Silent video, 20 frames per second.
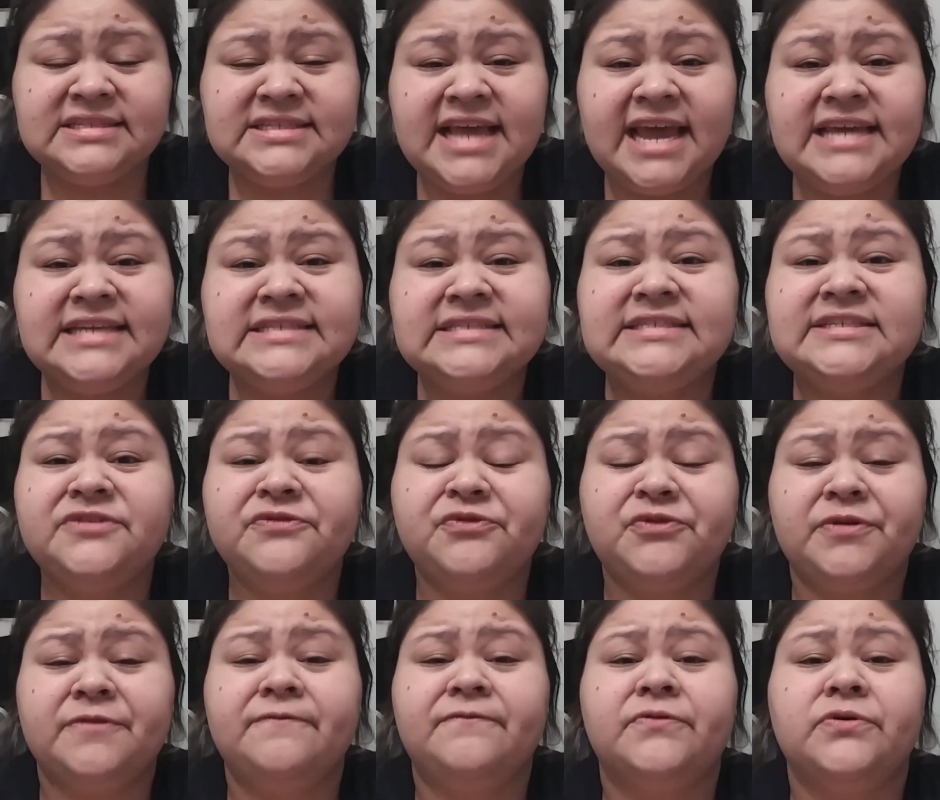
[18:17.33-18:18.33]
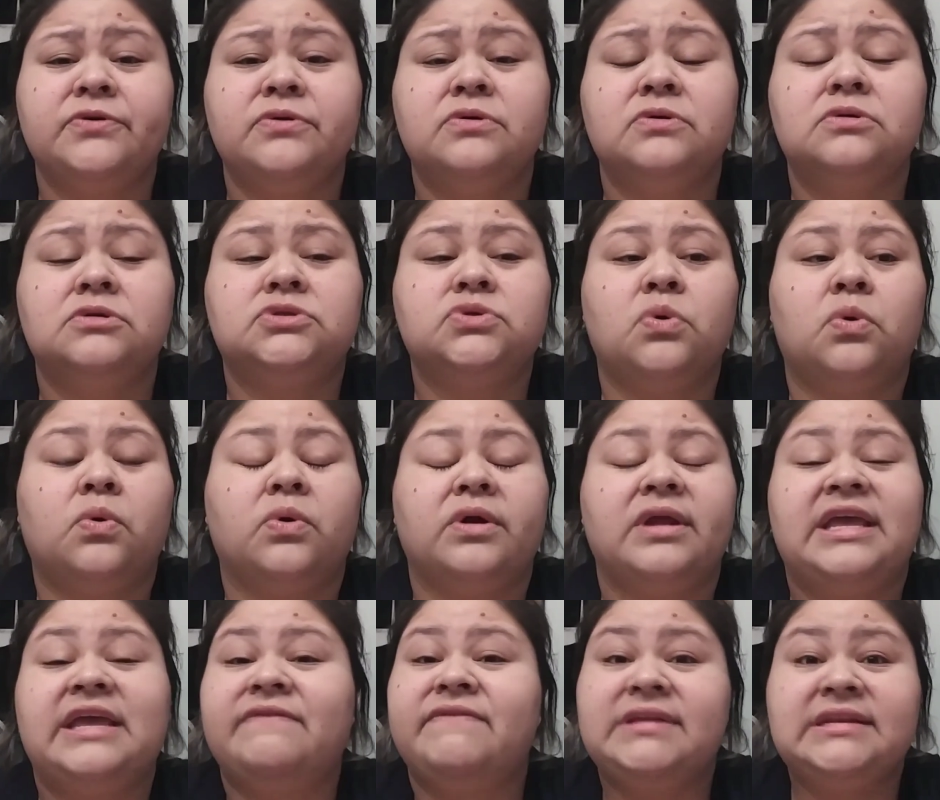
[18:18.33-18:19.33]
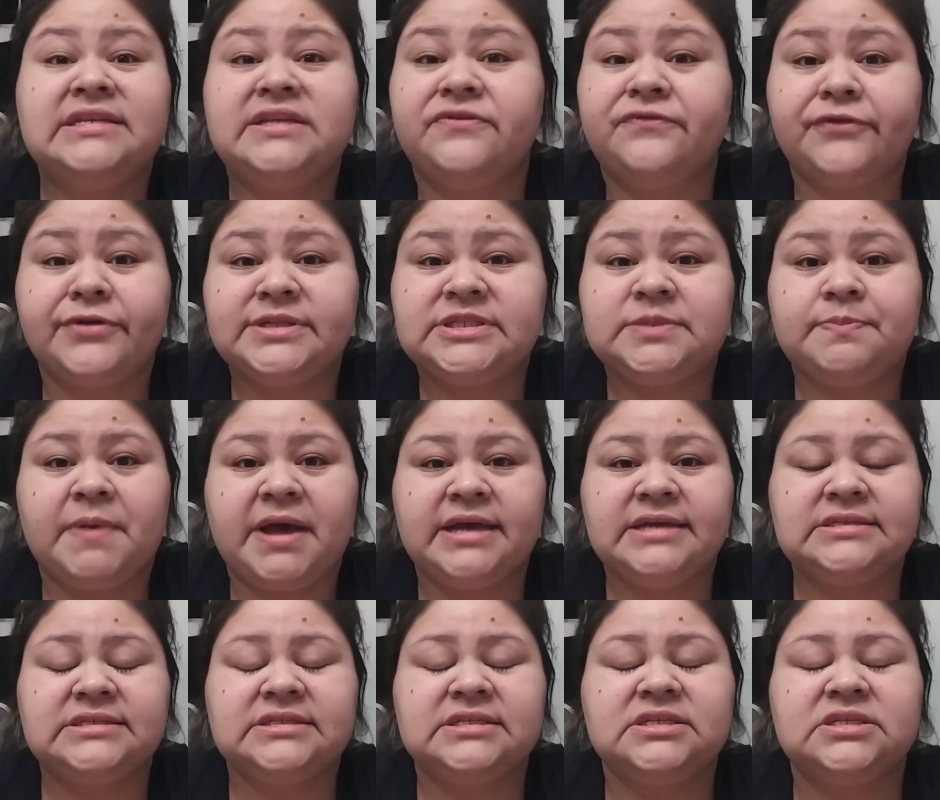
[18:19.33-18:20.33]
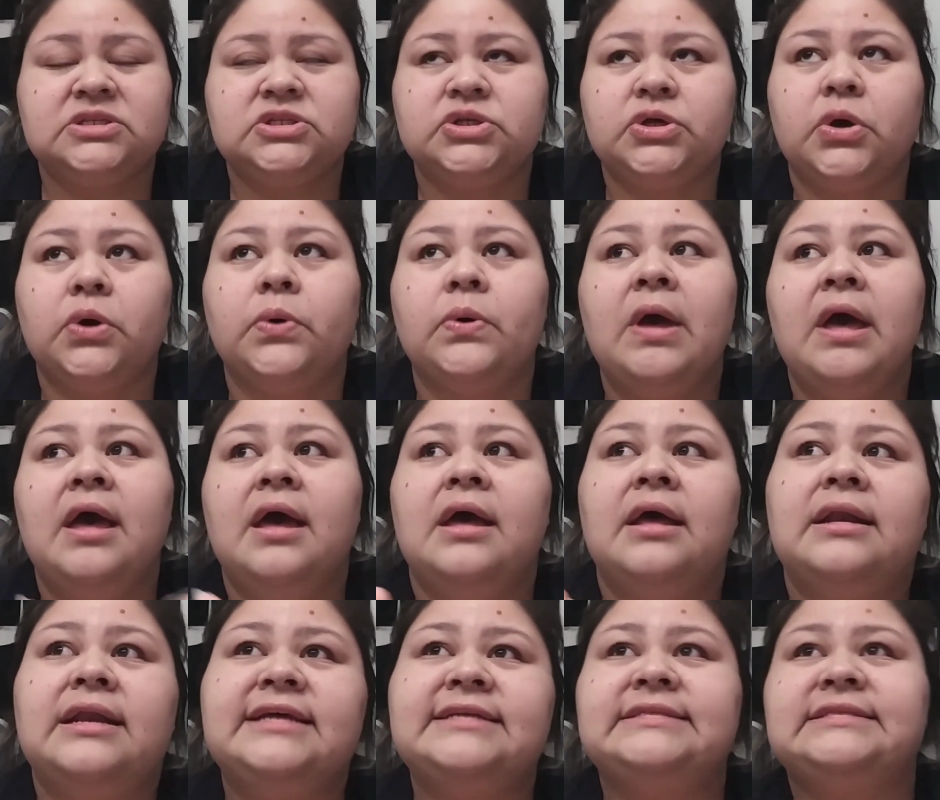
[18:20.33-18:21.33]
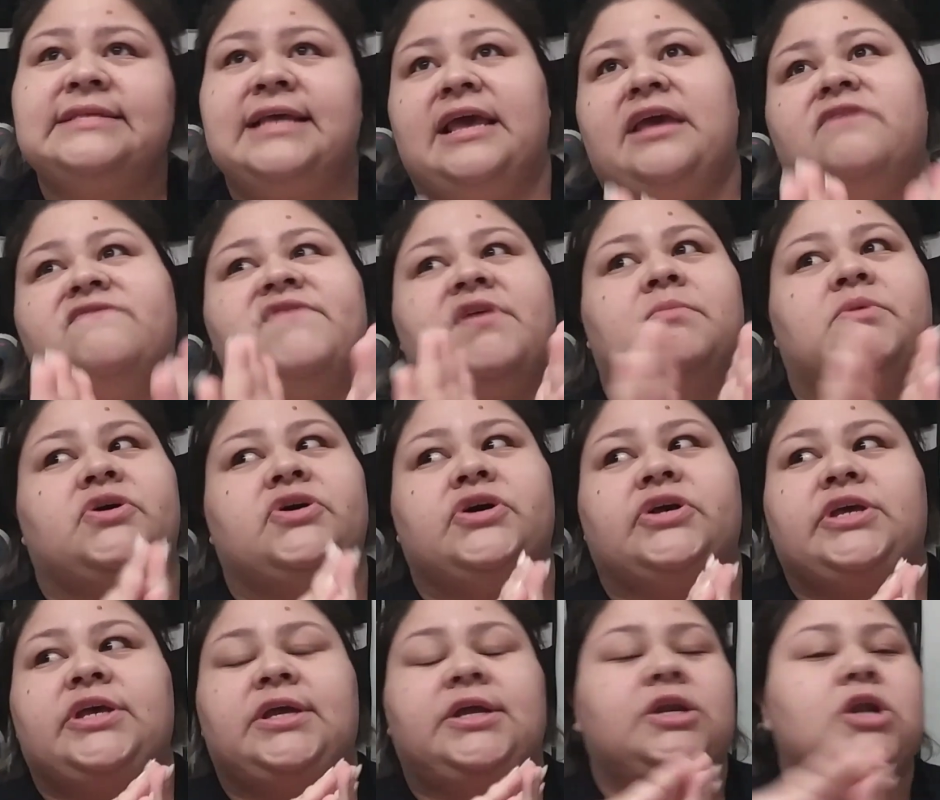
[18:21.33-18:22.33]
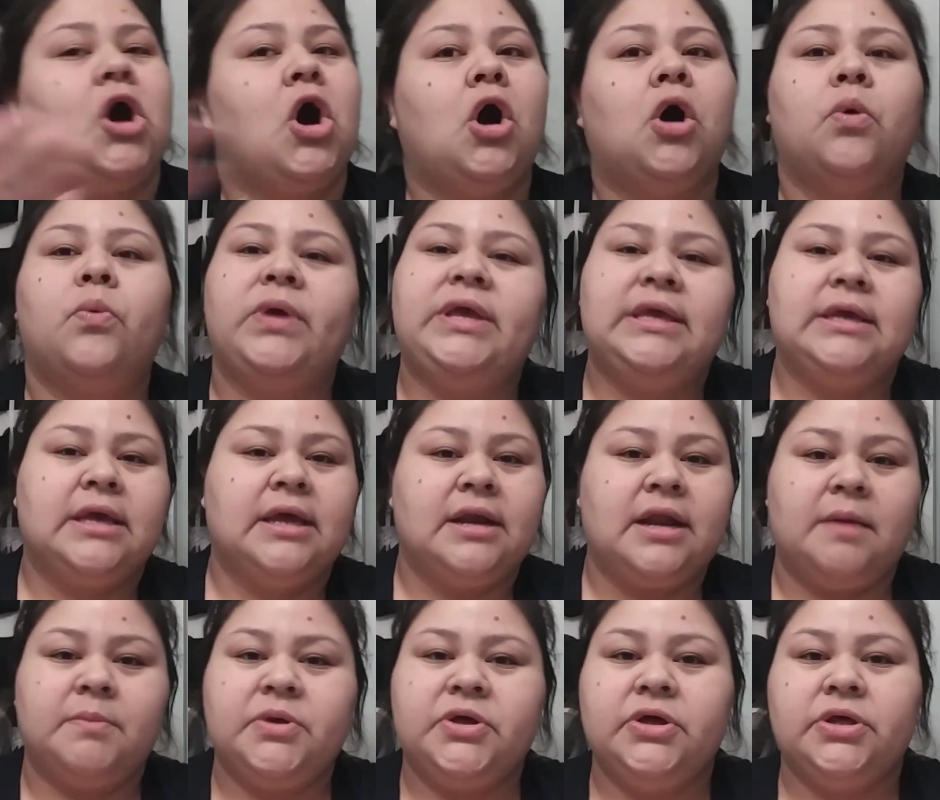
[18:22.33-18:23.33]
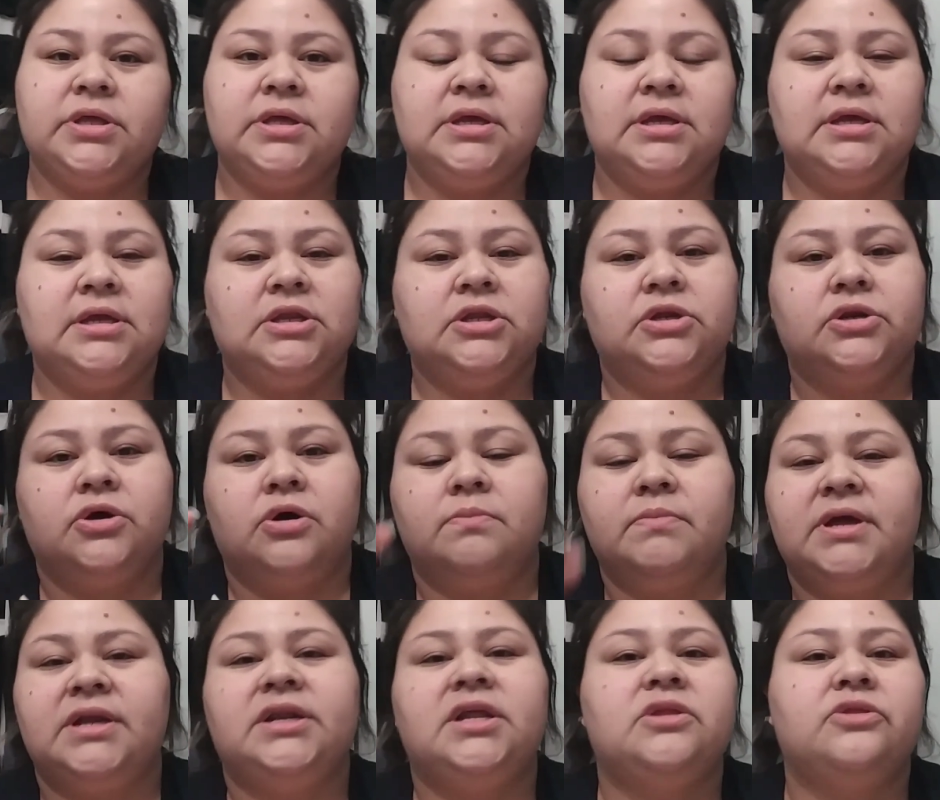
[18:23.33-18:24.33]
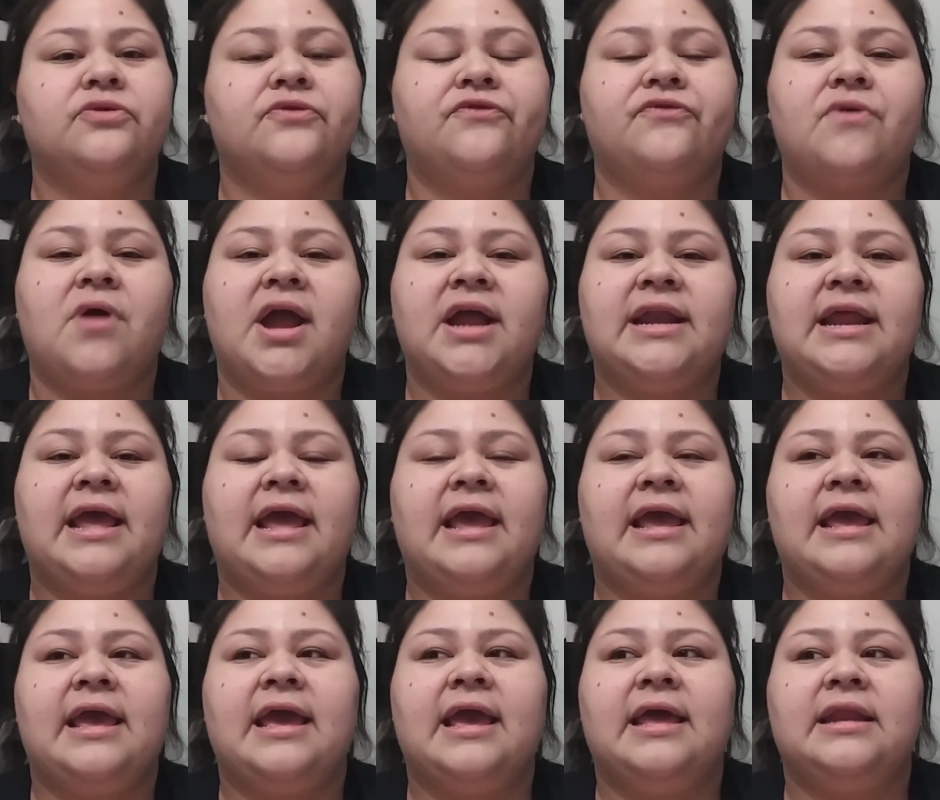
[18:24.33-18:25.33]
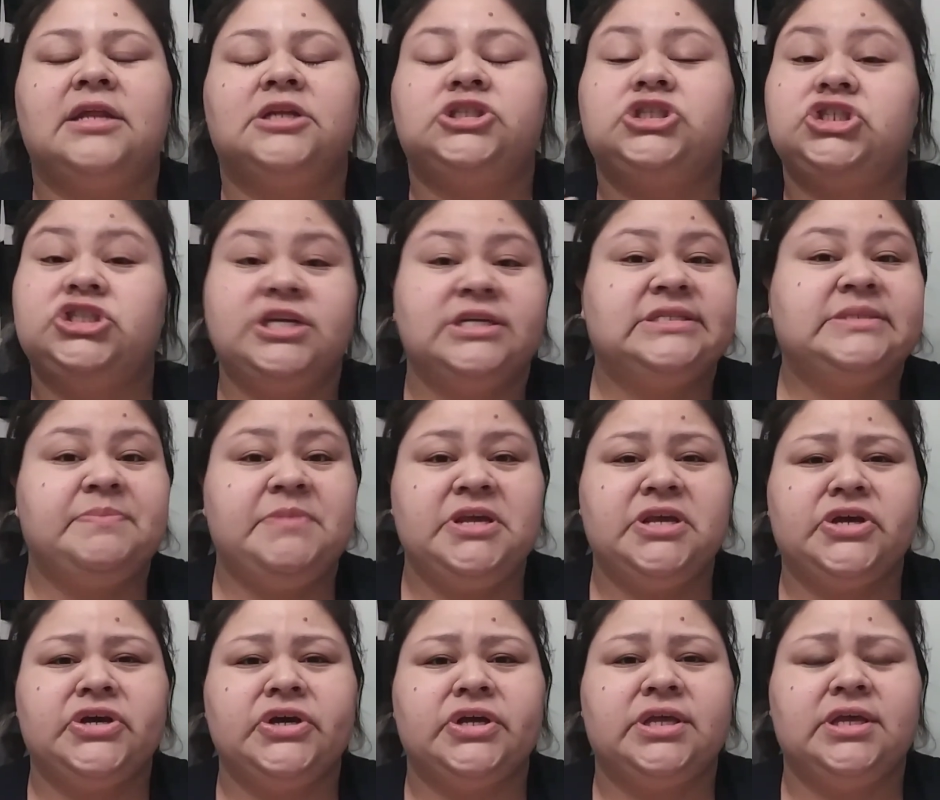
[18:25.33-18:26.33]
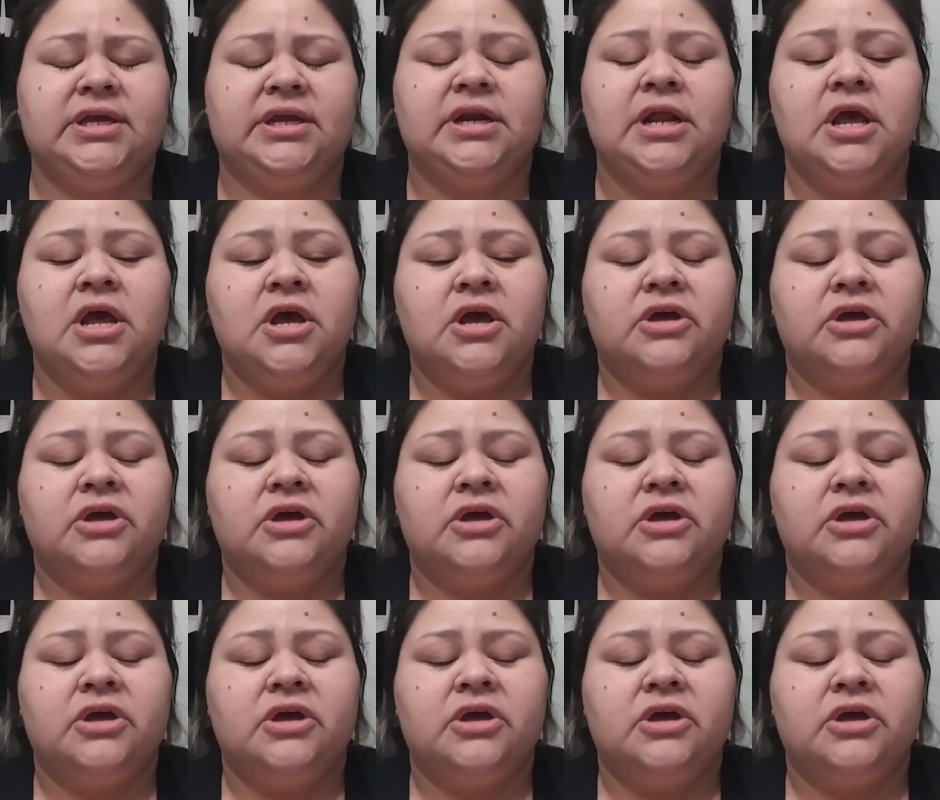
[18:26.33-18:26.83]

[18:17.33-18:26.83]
taste different foods or even different spices. So let's say if I'm cooking all week and I'm cooking, Monday through Friday, and it's just me cooking.